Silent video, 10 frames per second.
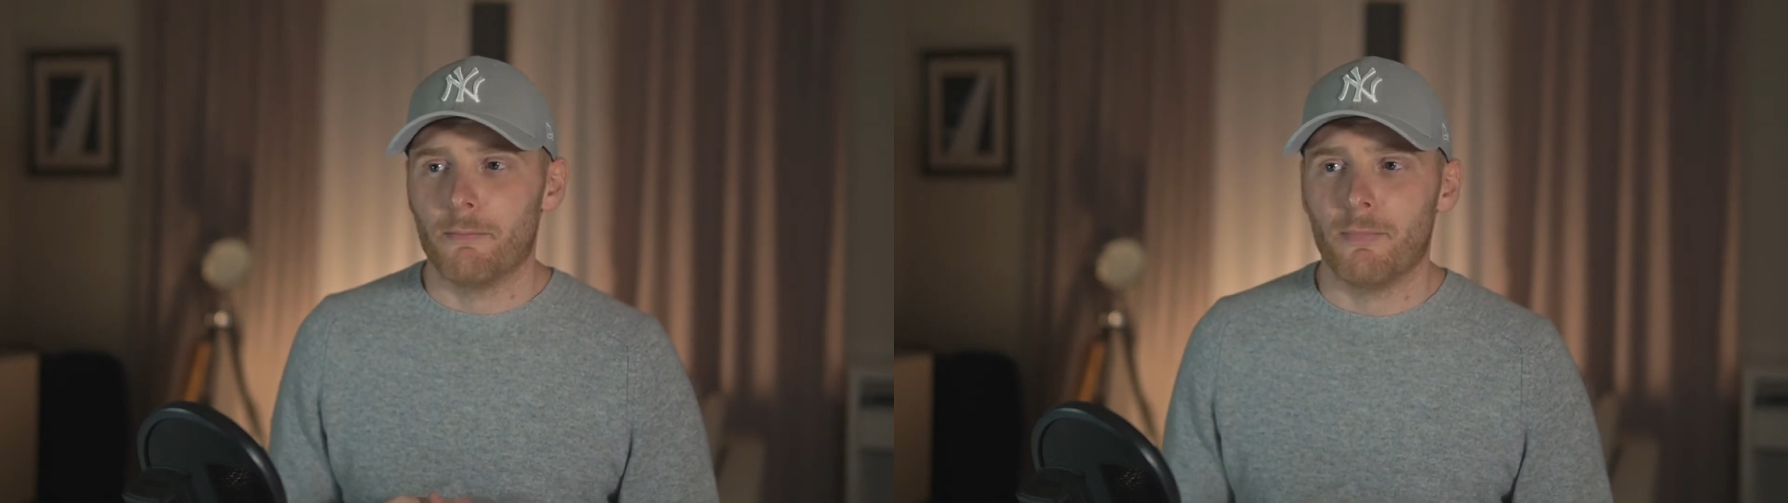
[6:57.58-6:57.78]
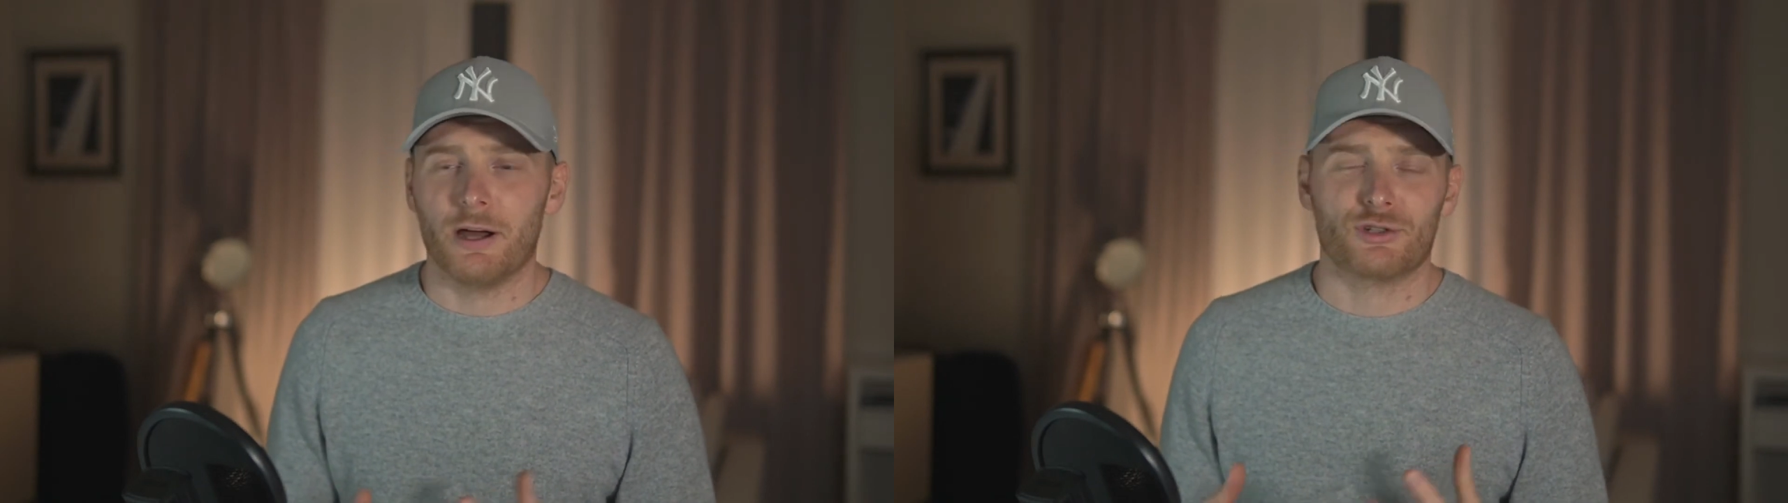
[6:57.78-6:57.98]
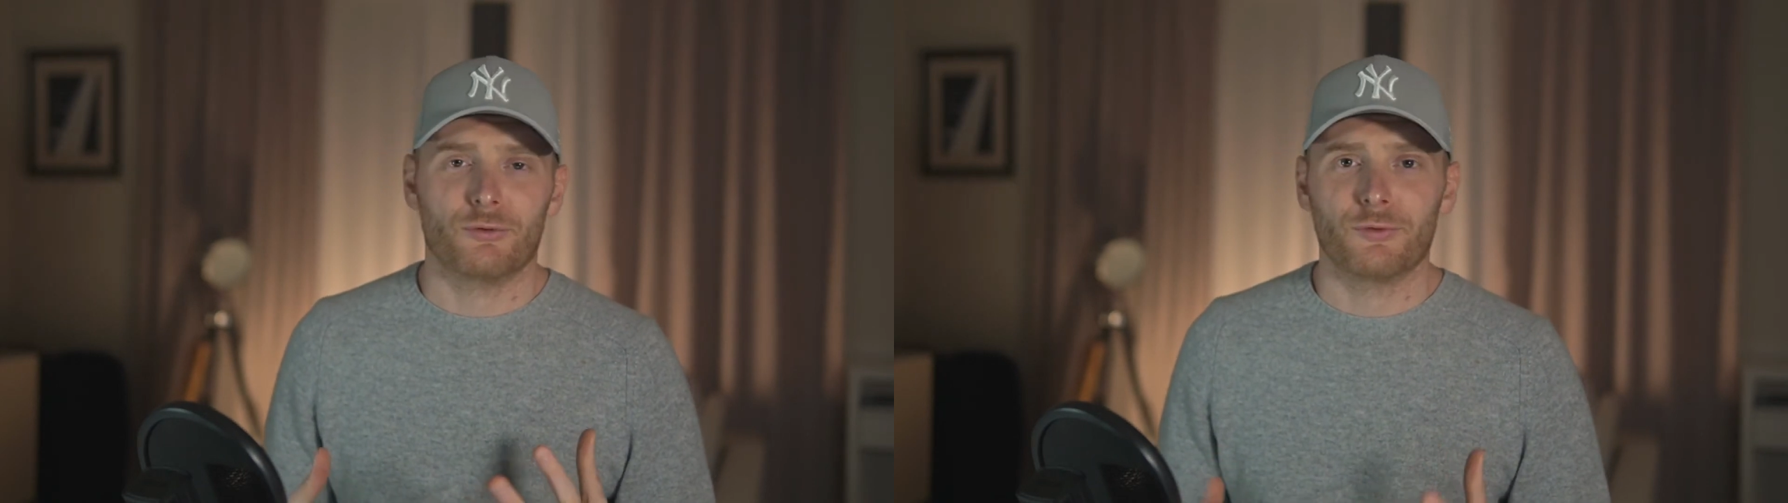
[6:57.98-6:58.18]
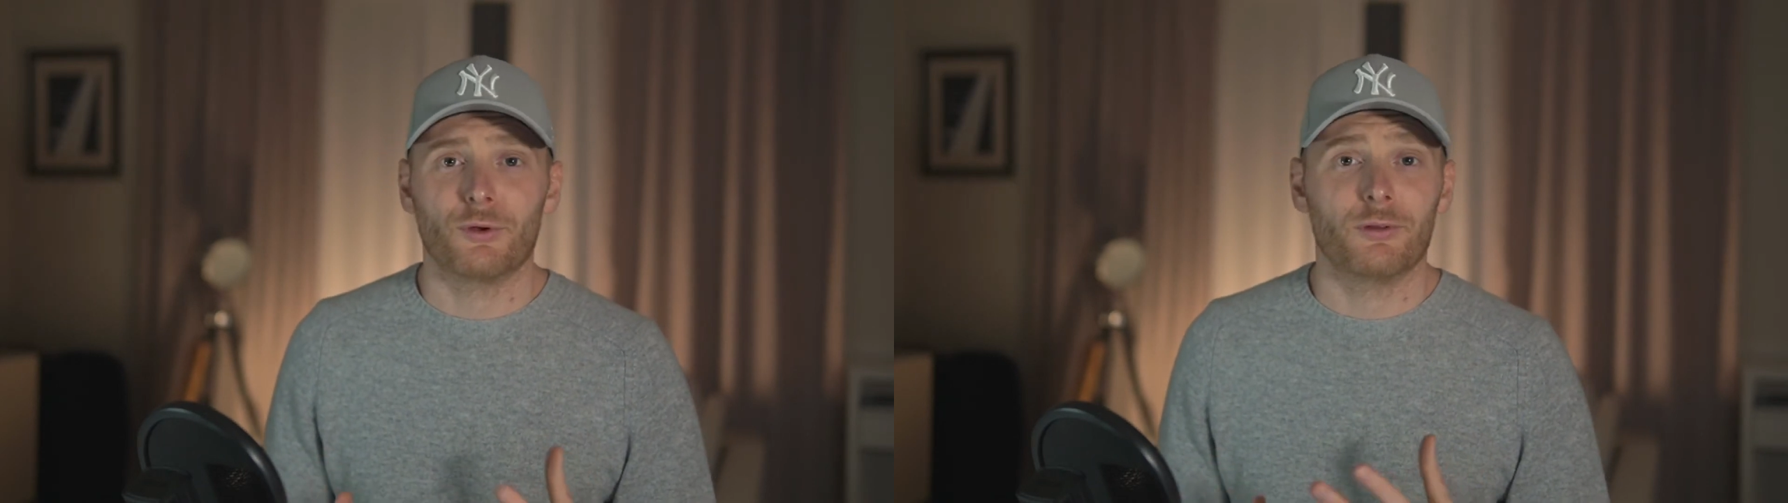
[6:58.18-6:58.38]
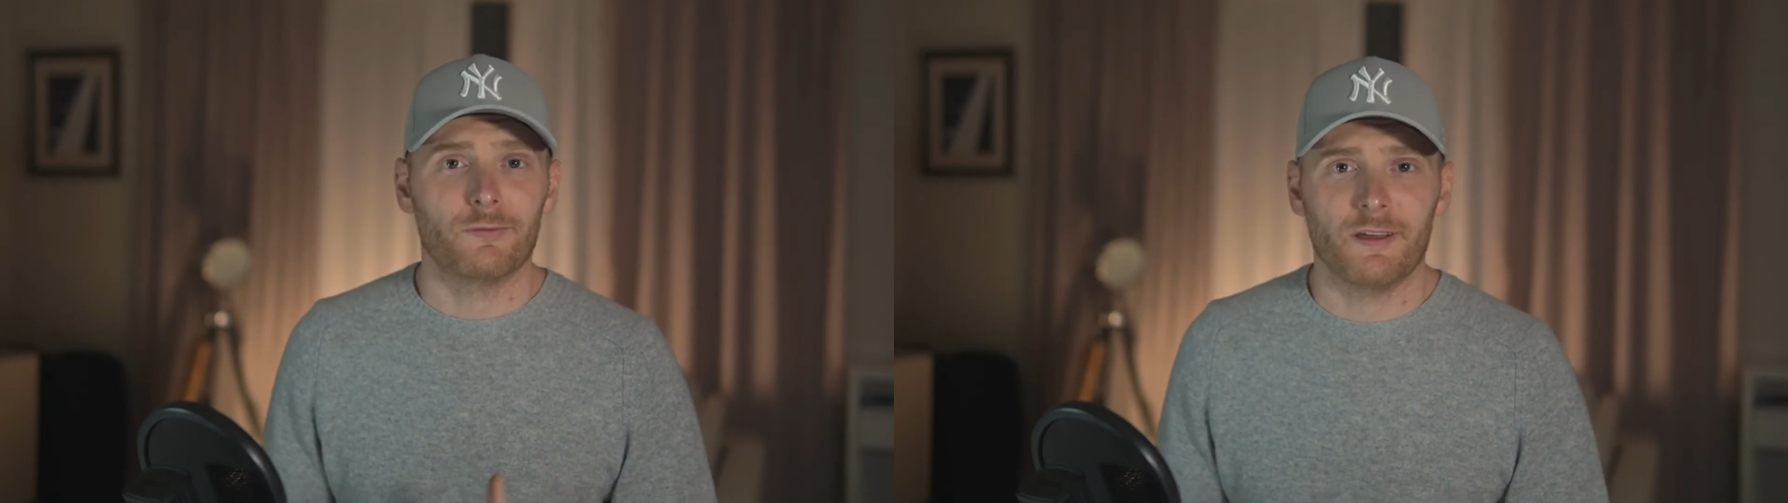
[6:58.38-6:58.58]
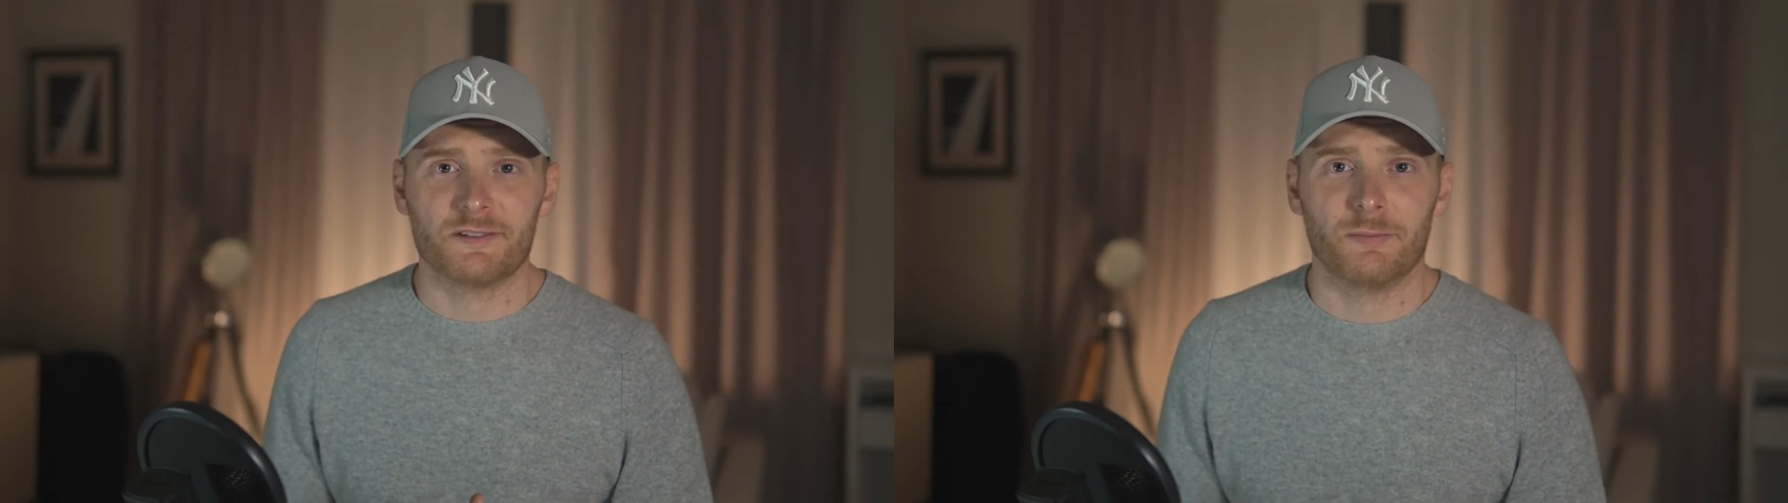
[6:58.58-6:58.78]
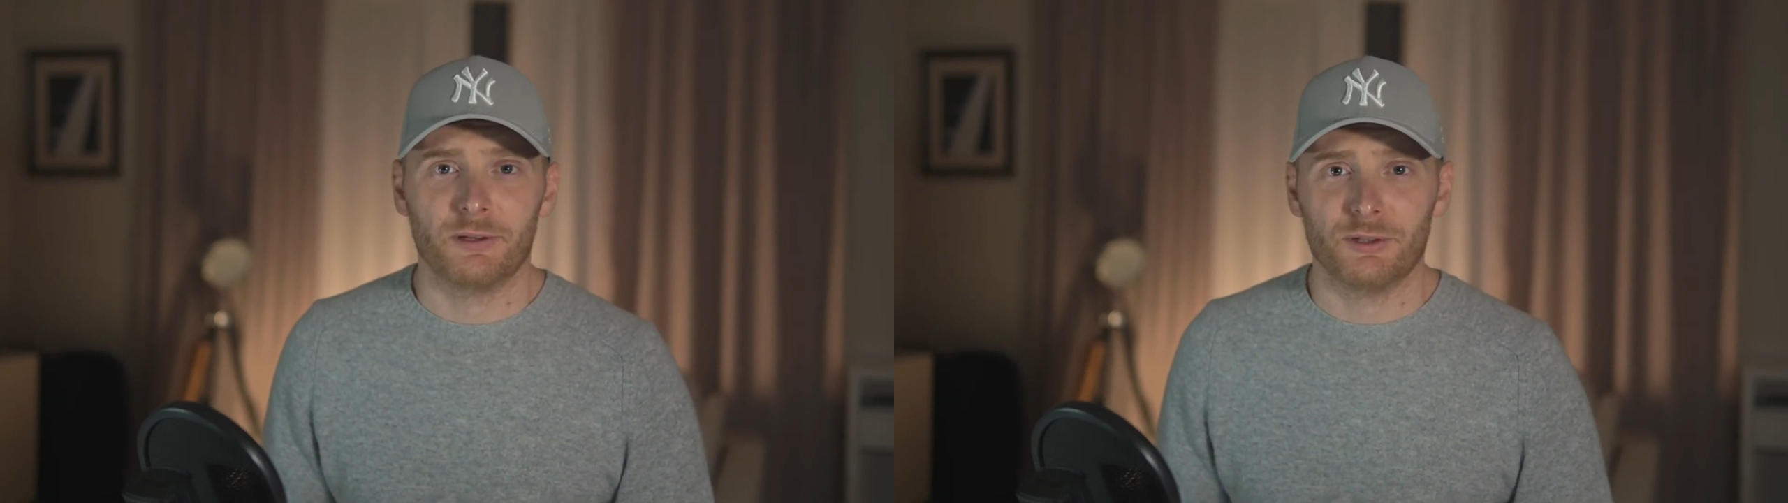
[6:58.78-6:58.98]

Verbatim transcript: much of your investment